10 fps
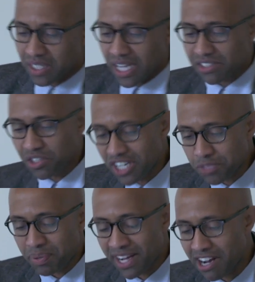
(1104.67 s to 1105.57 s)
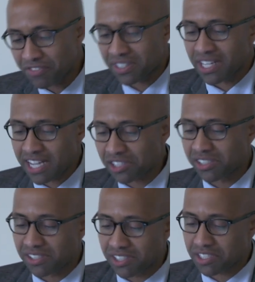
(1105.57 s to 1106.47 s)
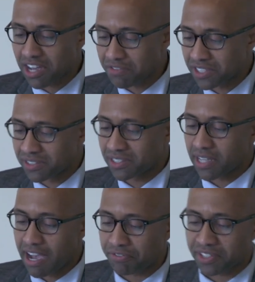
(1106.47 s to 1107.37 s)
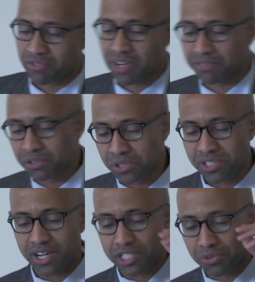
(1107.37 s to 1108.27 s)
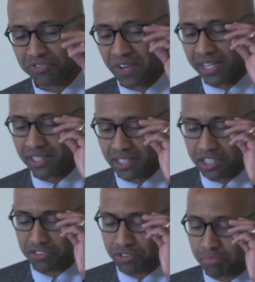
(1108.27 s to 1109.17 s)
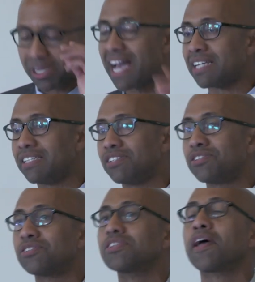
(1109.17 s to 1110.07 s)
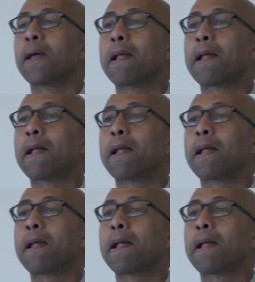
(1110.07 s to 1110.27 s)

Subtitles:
As US Pan-African nationalists discovered, African revolutionaries were fighting neither for blackness